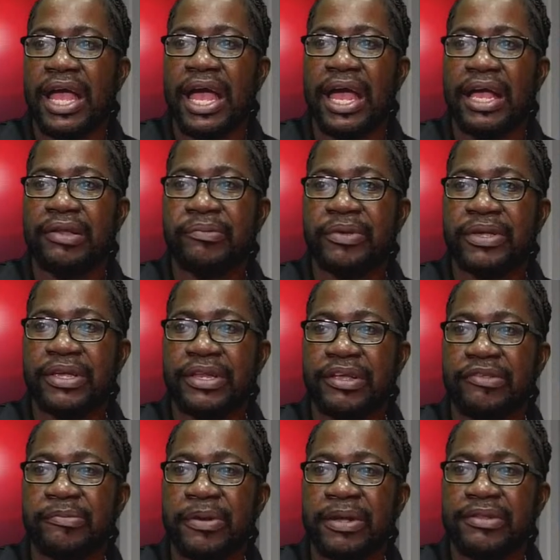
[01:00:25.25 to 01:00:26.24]
and we can
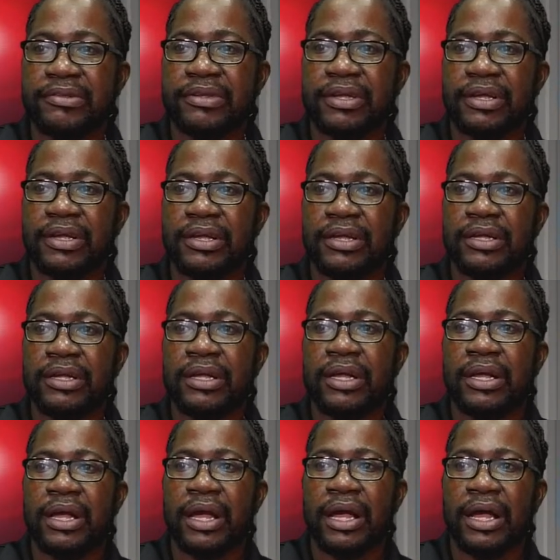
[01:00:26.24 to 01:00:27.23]
expect
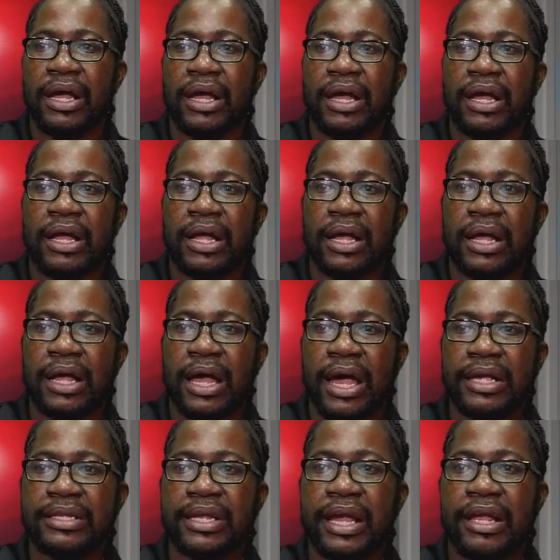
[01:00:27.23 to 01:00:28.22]

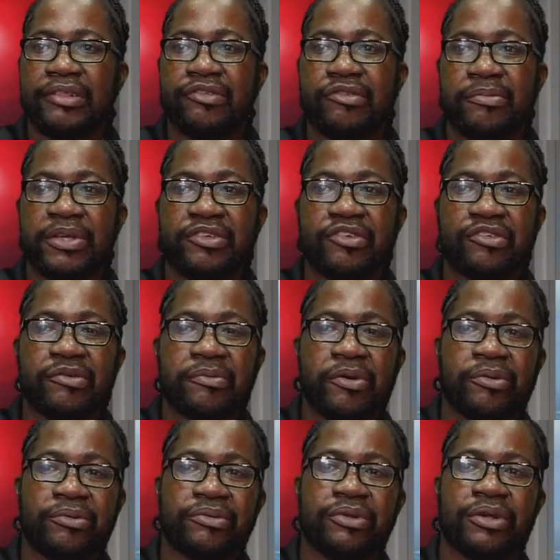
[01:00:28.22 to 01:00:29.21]
high tides to be just
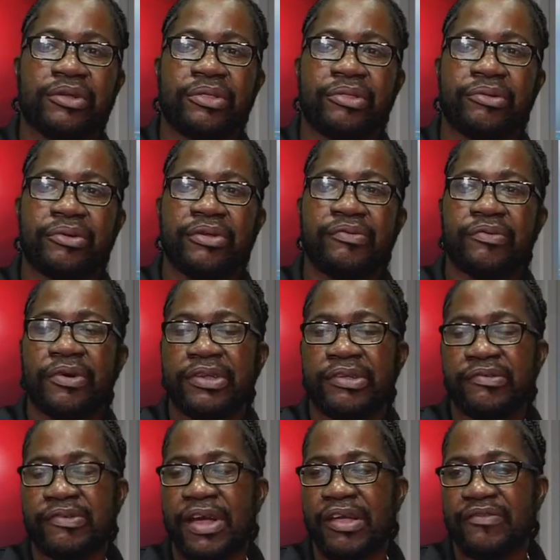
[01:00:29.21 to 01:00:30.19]
around
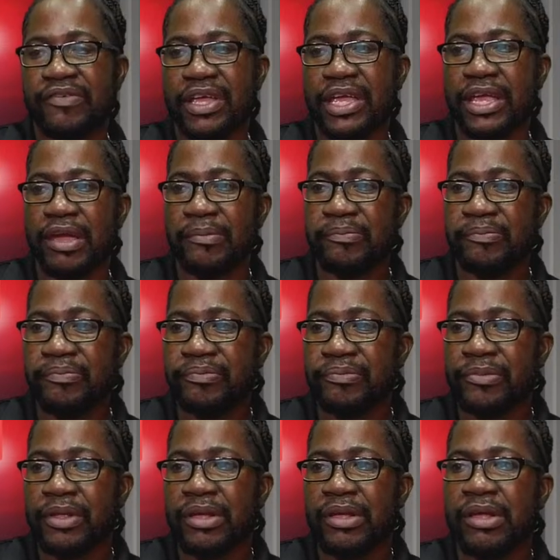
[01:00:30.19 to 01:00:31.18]
3:45 a.m.
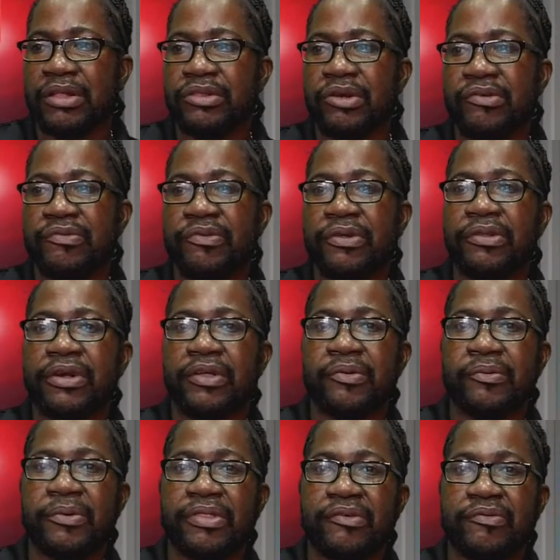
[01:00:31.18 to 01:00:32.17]
Now for a look at
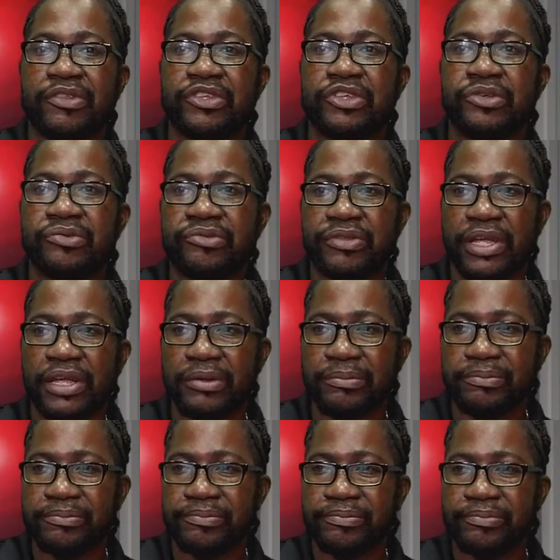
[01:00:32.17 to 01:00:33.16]
the weather for Tuesday.
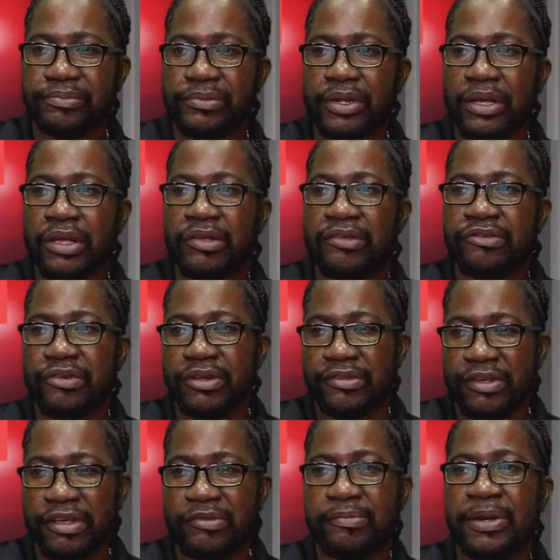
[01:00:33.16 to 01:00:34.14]
Sun
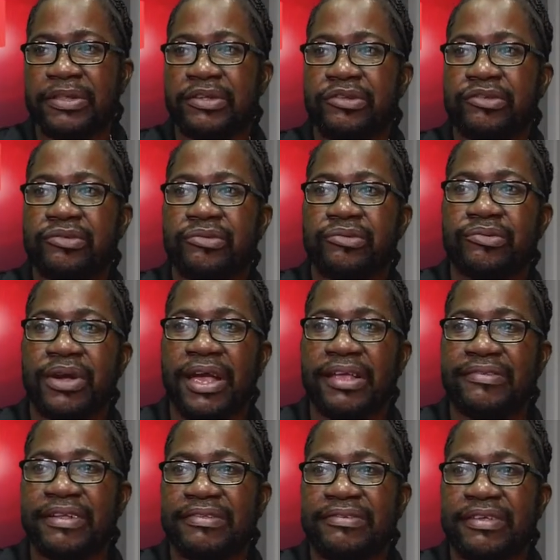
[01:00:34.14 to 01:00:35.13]
is expected to
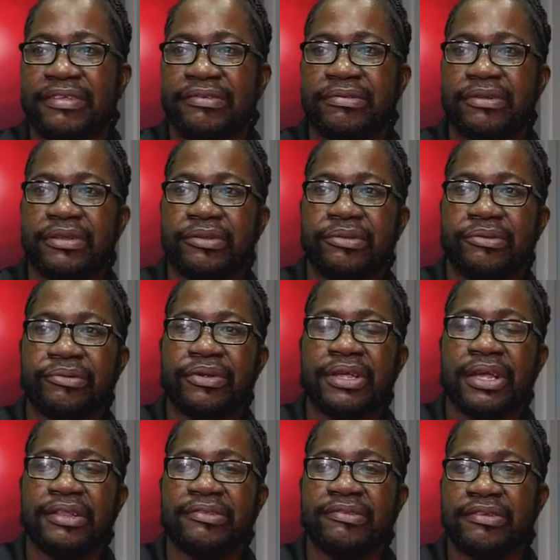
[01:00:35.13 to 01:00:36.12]
rise at
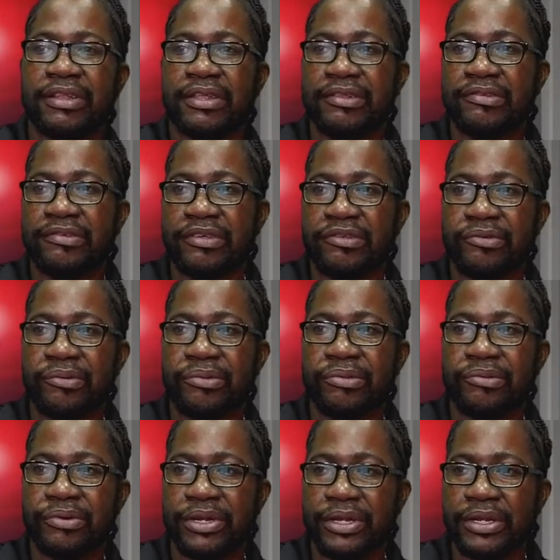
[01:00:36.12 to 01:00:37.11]
6:33 and set at
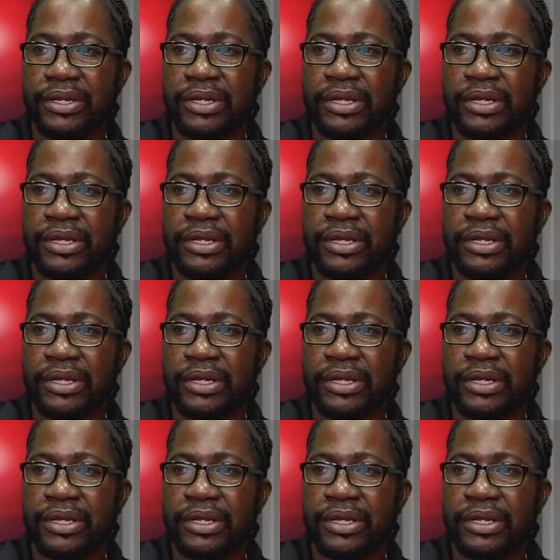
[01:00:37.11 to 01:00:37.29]
6:03.